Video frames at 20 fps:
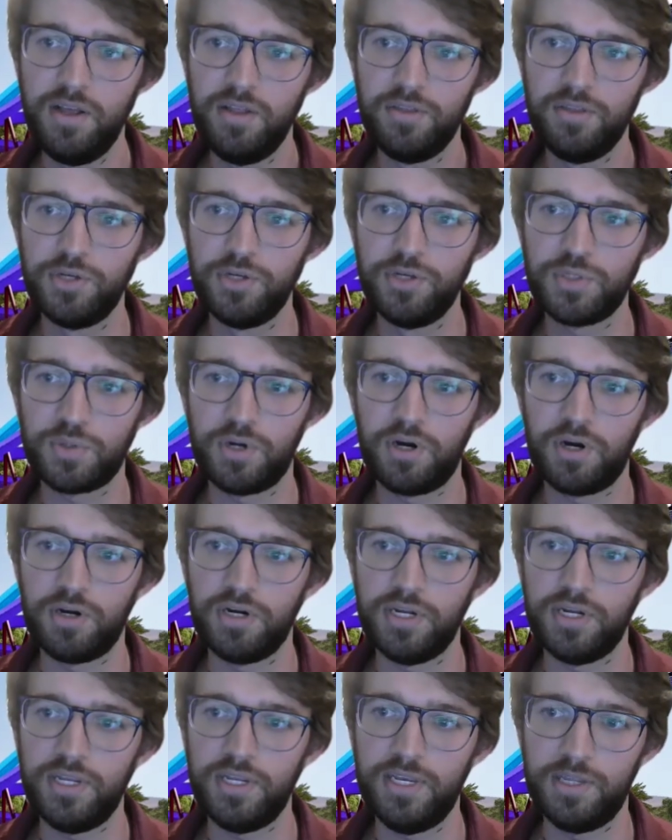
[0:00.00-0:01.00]
Those were
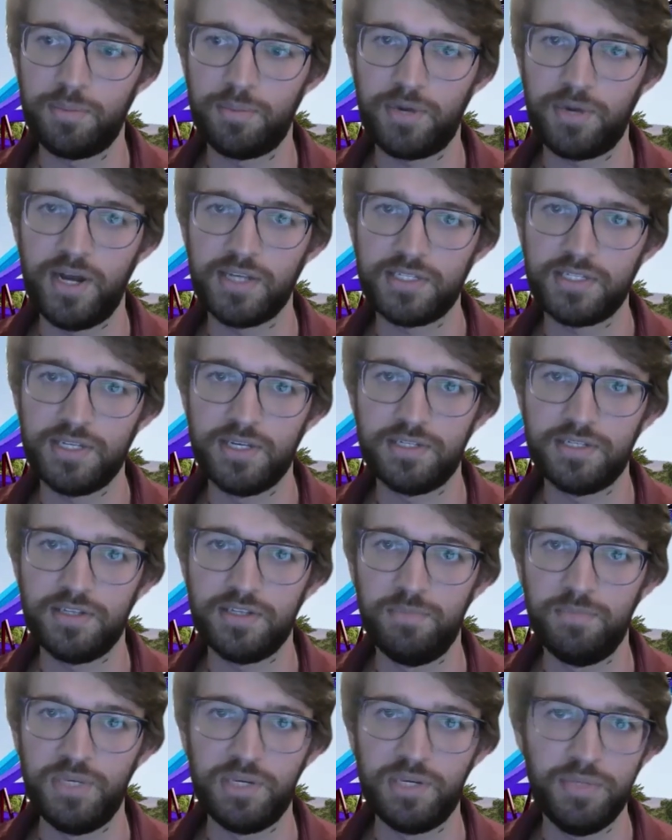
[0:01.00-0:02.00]
already in the process
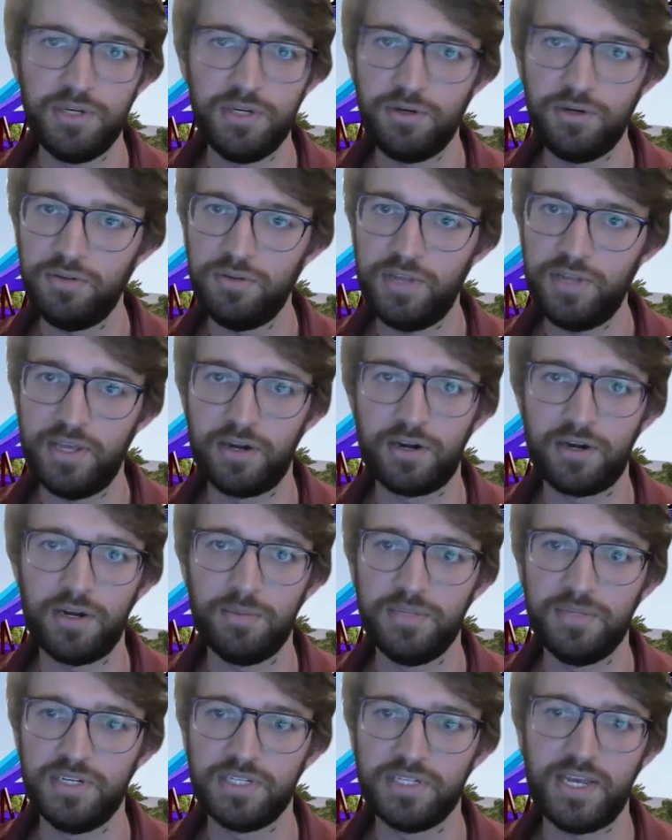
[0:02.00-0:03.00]
of being built. They had already
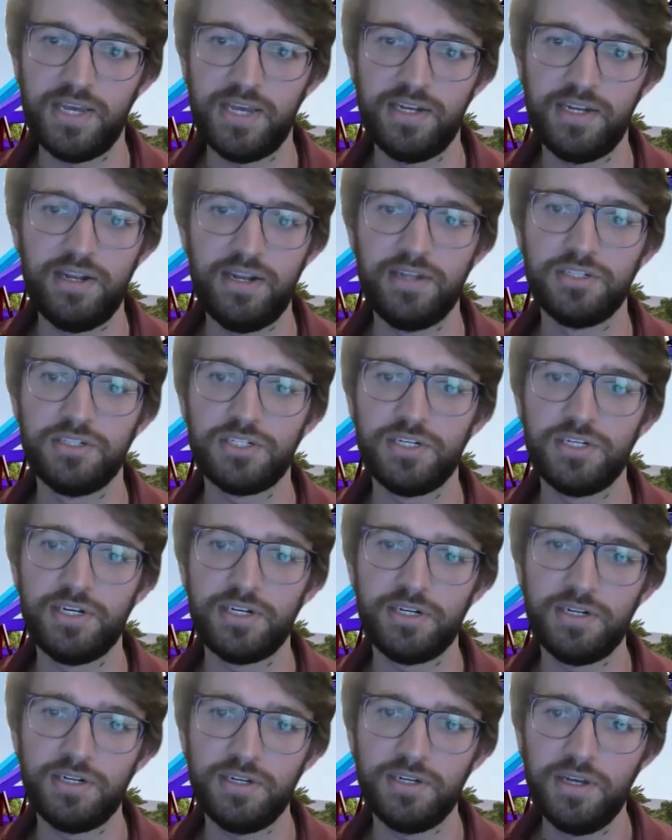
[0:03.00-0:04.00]
been designed and
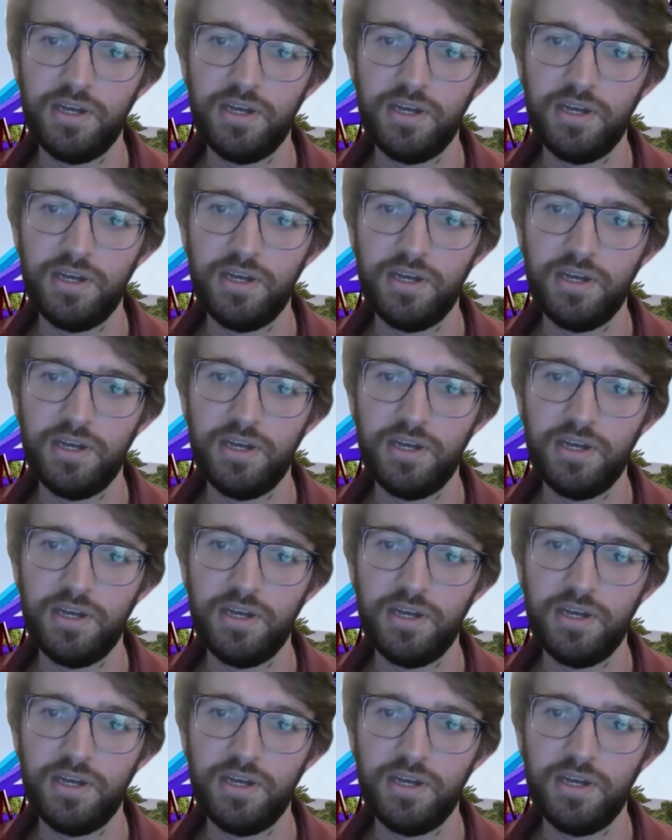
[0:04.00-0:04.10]
engineered.